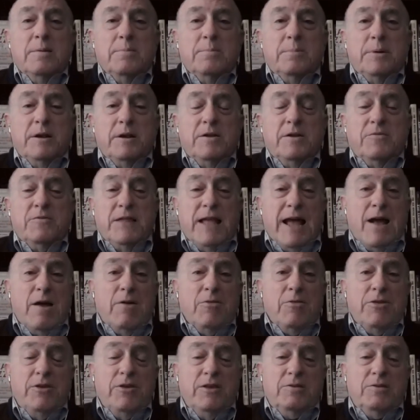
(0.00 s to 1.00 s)
But if now
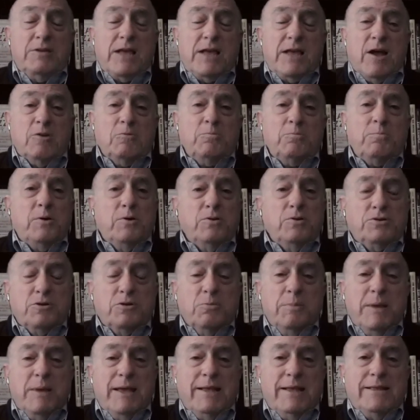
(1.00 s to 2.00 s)
these outposts are
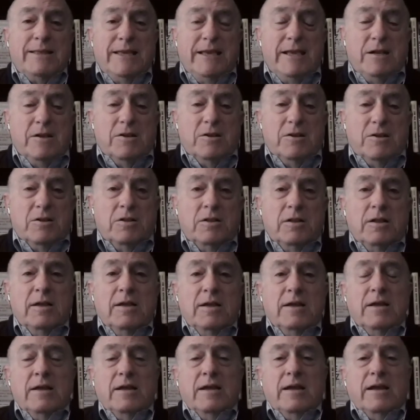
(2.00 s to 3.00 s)
made legal,
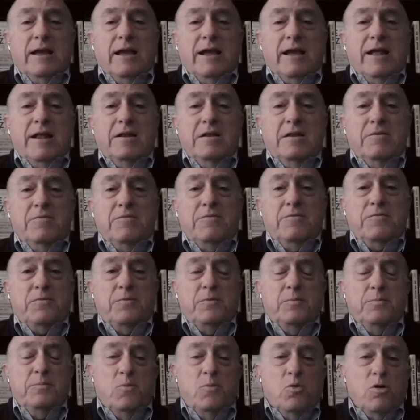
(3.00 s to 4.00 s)
and if
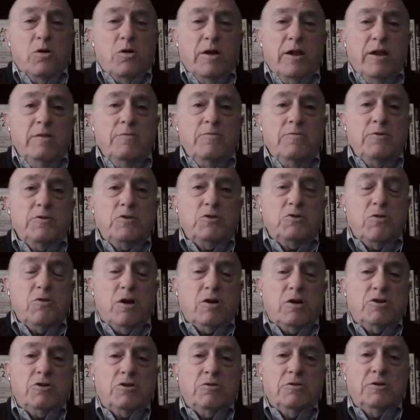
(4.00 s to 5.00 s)
more
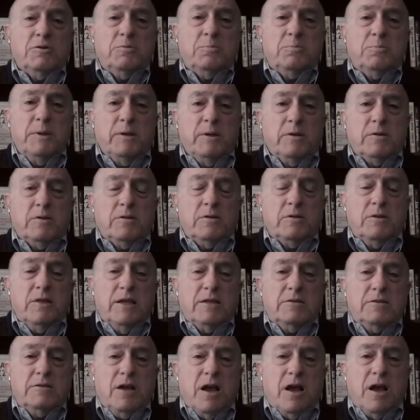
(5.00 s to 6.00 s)
infrastructure is built
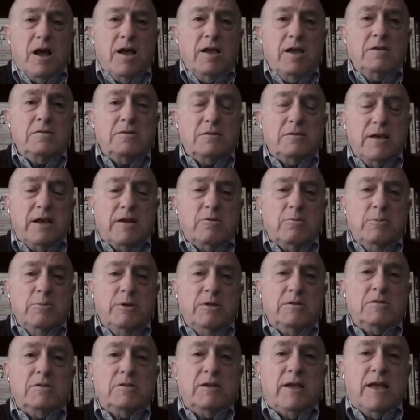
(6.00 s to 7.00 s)
that ties
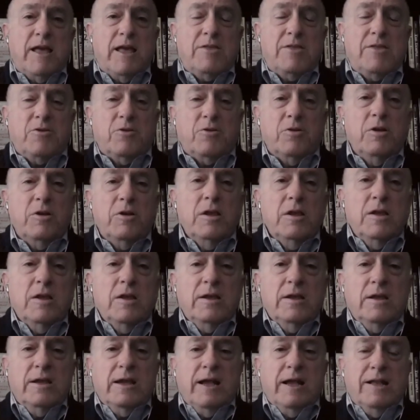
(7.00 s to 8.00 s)
settlements together
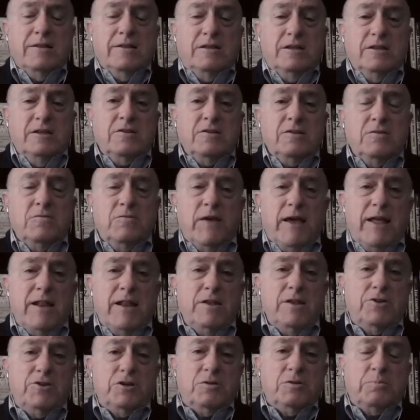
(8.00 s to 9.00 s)
and
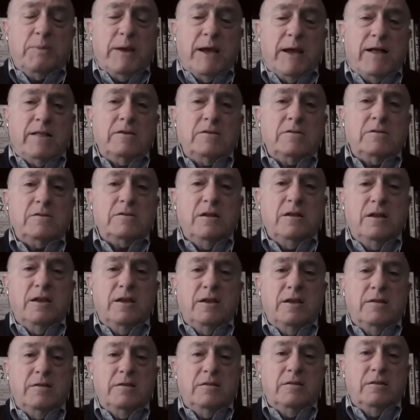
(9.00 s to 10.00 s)
disadvantages
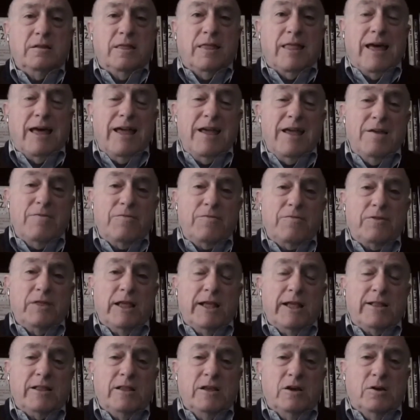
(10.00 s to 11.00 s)
Palestinian life,
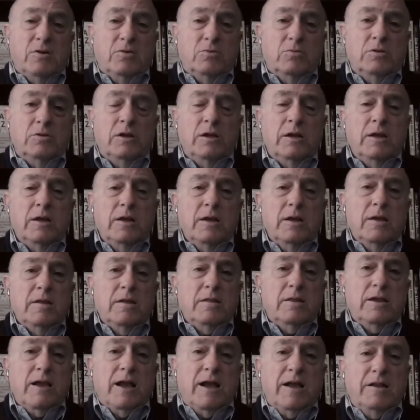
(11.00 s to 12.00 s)
let alone
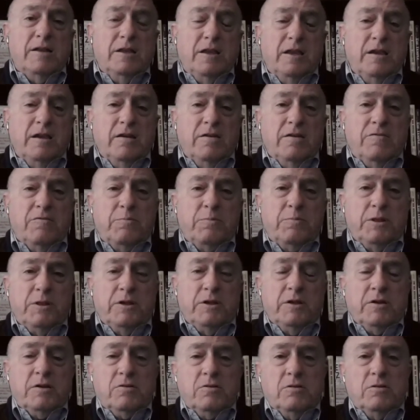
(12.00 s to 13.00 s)
the idea of
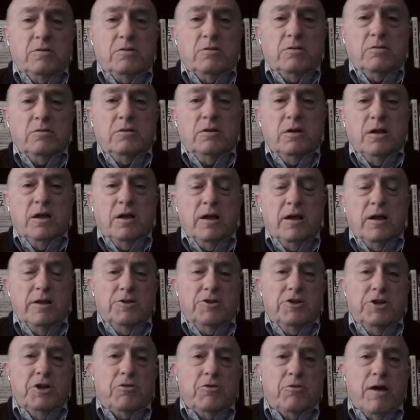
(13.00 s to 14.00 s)
political and
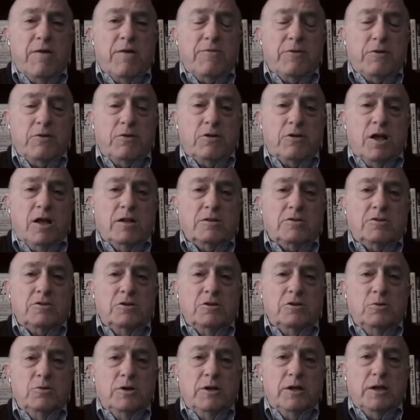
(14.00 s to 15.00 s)
geographical
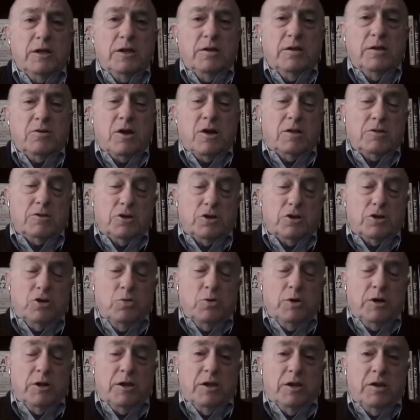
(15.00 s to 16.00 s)

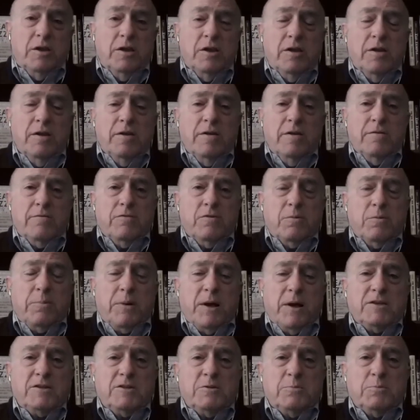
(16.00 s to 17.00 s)
contiguity for a
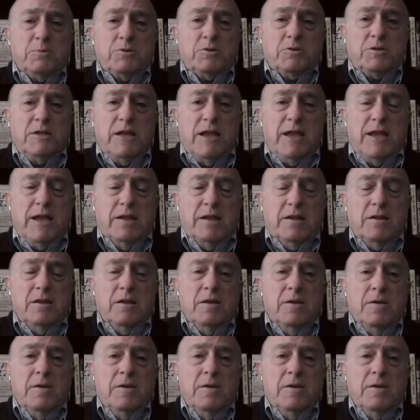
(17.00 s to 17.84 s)
possible state,